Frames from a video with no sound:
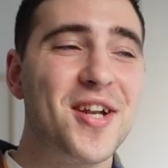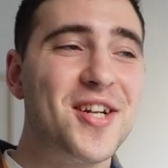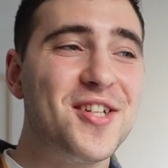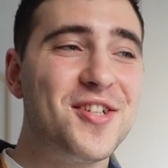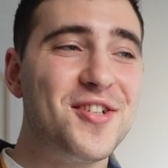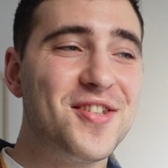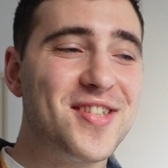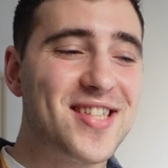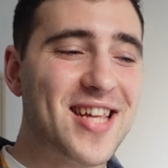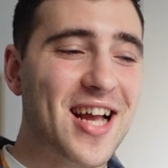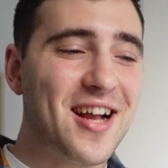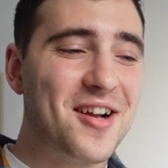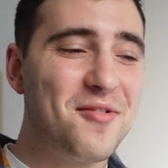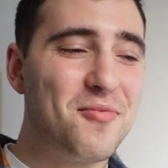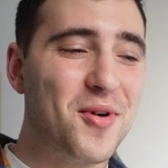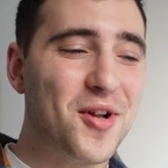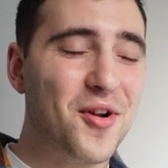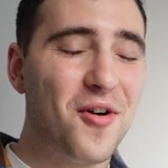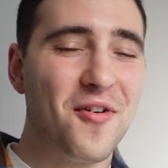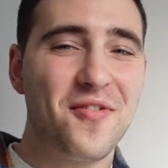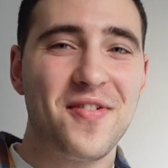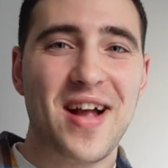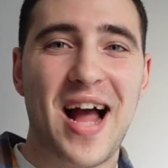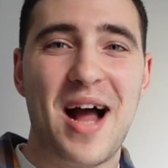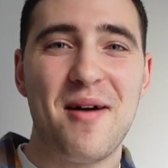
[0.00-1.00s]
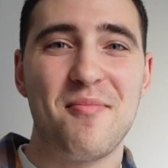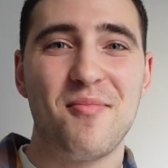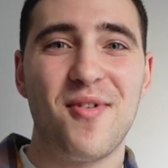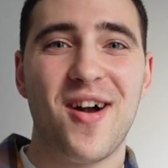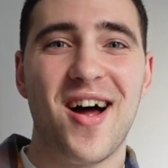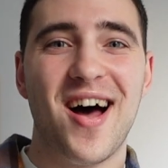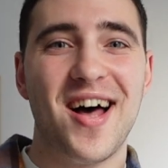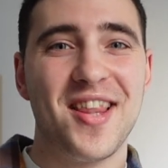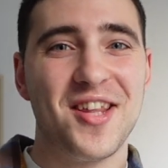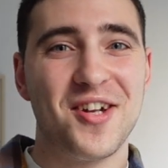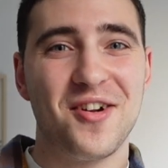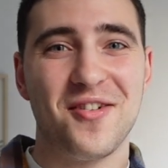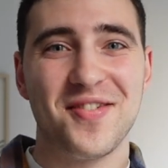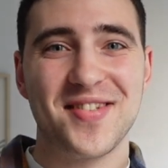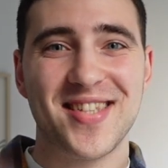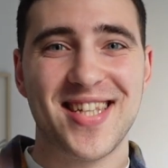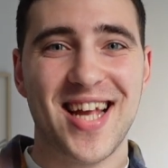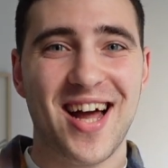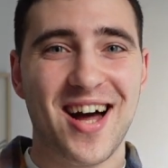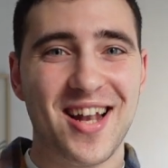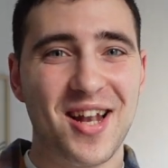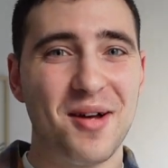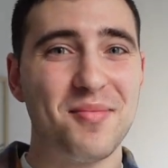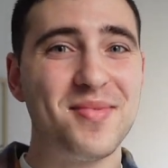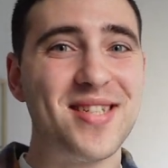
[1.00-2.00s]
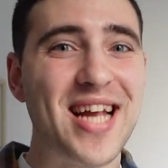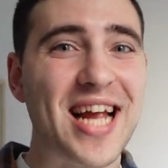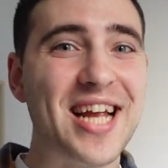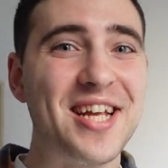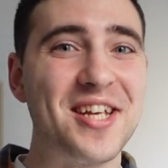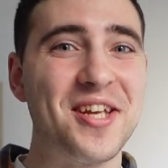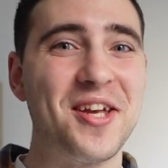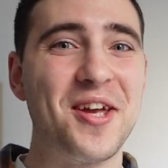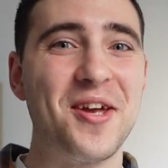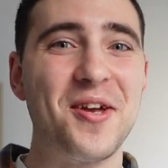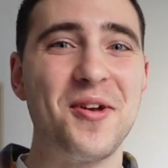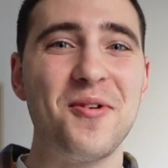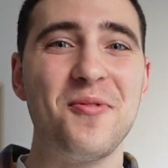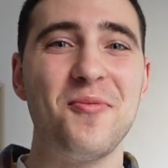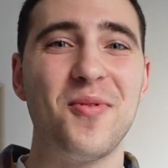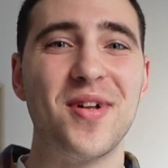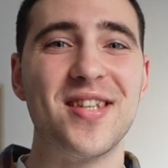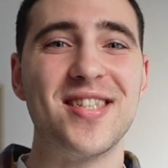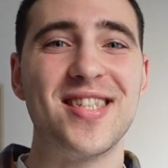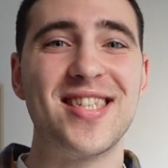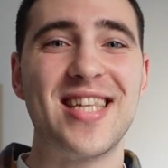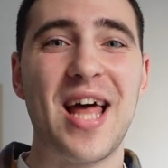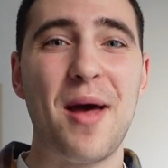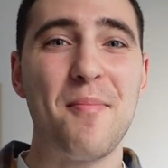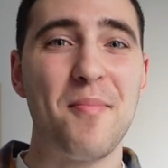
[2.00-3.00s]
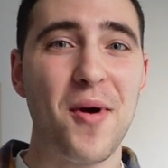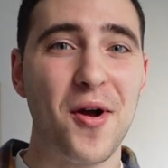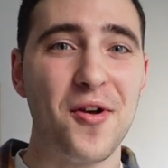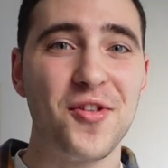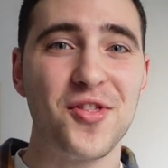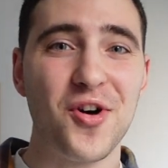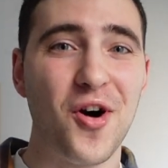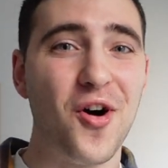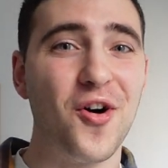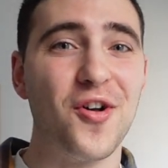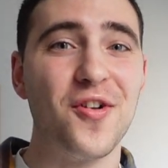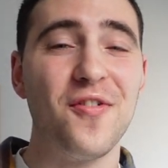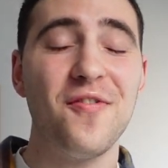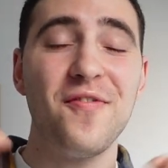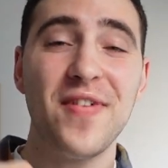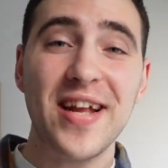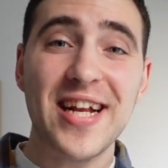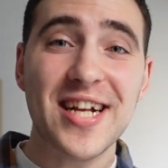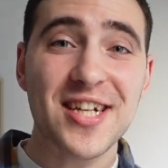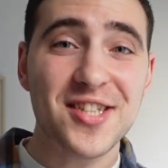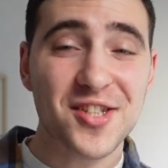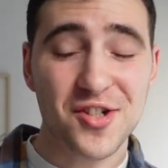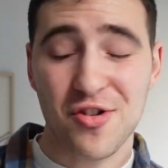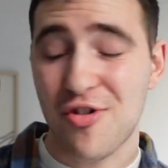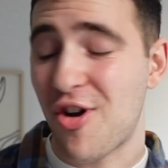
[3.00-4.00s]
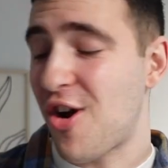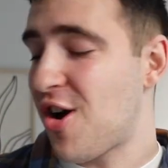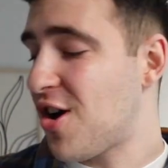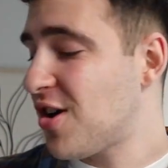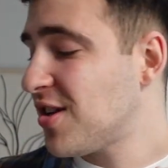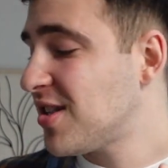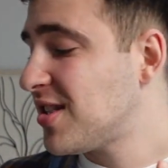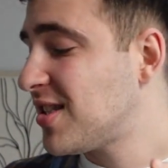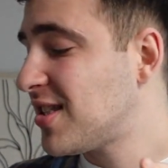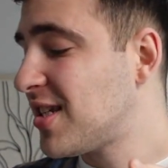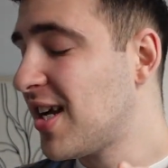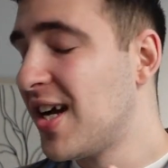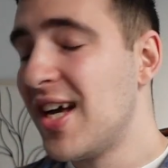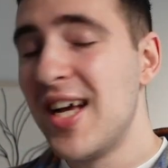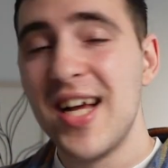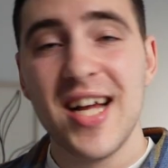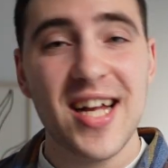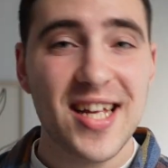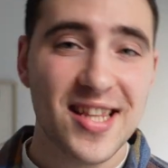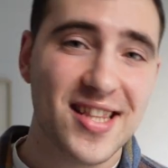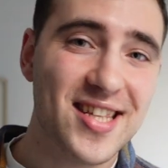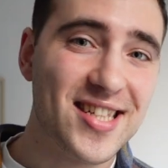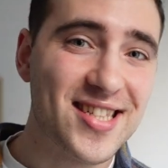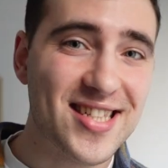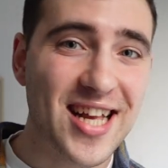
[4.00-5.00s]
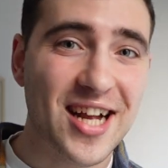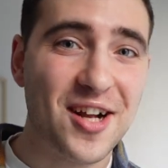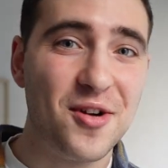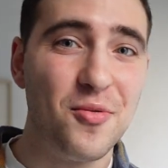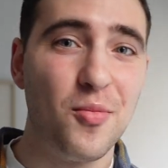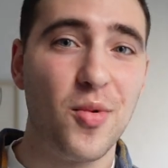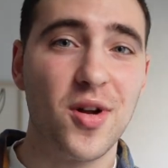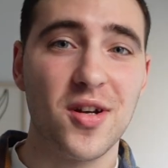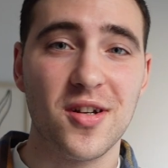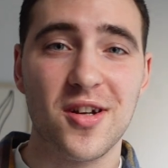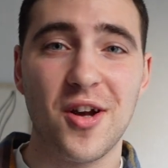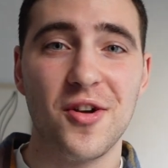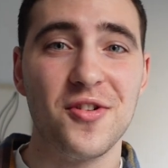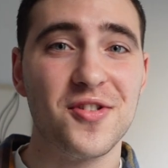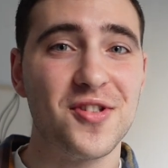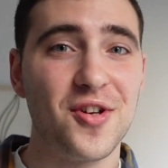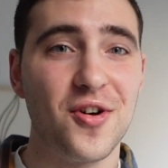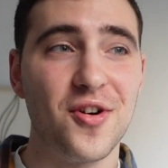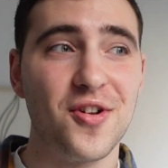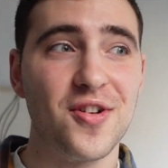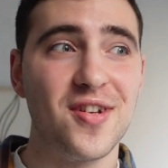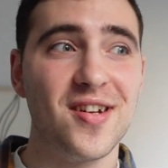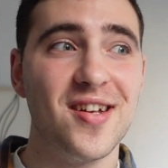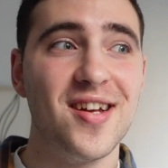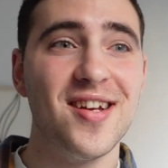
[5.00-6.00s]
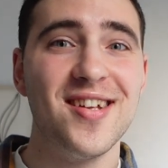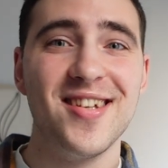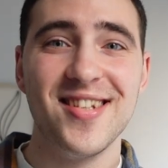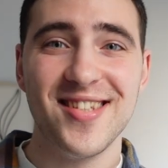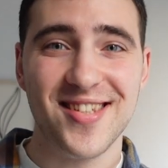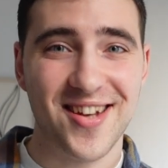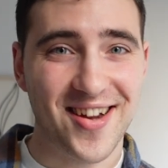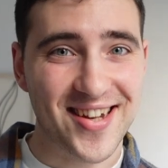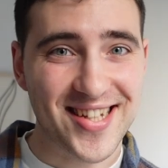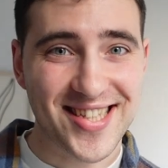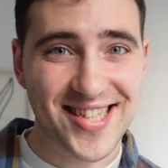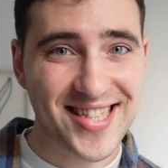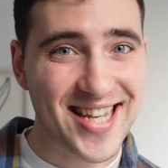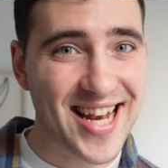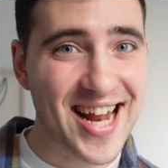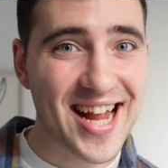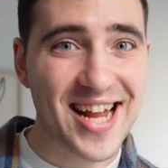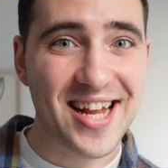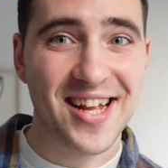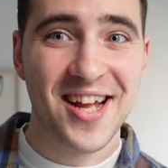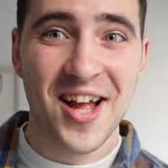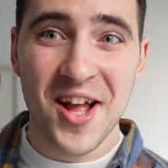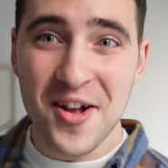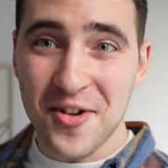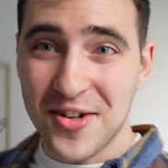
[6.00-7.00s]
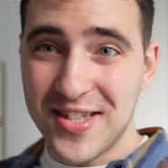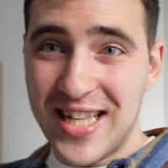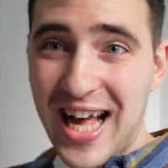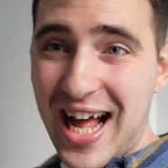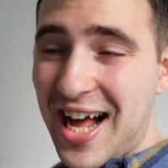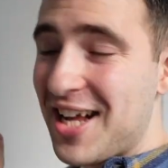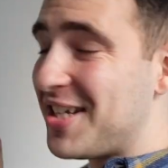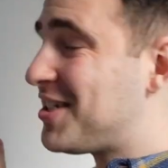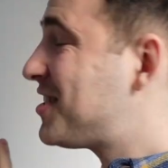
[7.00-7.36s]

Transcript: gonna do the second one off camera, and then obviously I'll update you once they're both on. Fingers crossed, the second one goes on nicely, because that